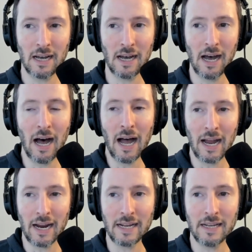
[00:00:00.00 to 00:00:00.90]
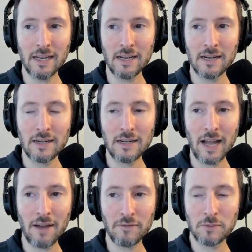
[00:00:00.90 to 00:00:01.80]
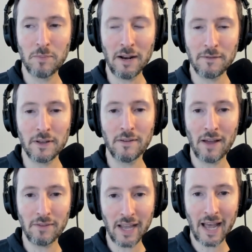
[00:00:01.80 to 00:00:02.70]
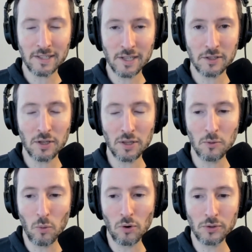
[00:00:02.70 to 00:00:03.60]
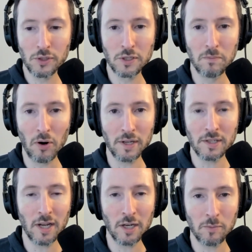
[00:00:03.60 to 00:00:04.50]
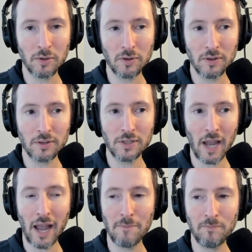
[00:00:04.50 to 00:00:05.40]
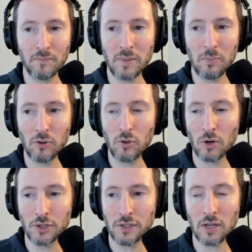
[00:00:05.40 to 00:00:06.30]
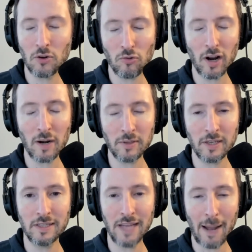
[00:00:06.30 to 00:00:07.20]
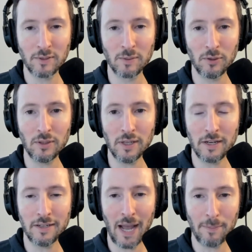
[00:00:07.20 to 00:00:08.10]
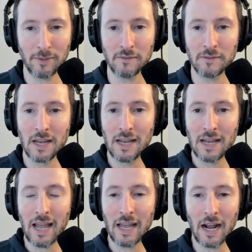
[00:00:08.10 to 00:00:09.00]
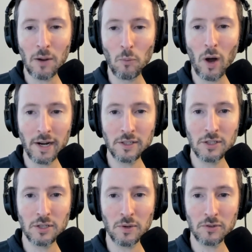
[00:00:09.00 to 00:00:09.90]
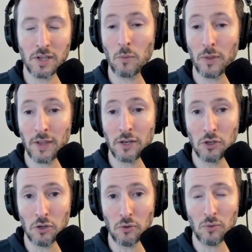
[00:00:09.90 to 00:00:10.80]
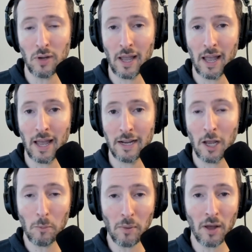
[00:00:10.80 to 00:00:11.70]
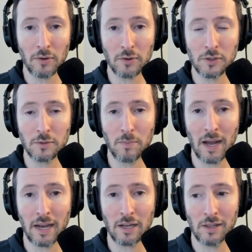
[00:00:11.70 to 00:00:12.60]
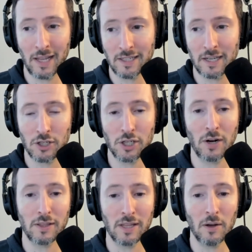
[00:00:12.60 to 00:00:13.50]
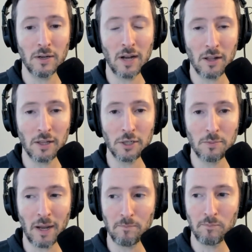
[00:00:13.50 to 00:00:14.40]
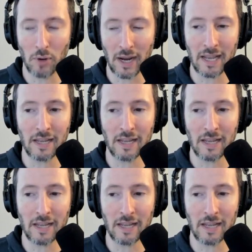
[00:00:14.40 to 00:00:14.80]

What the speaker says: I have this benefit of having access to the world's smartest entrepreneurs and people who are just incredibly adaptable and adaptive. And I wanted to understand what they do and help others by collecting and sharing that knowledge, by breaking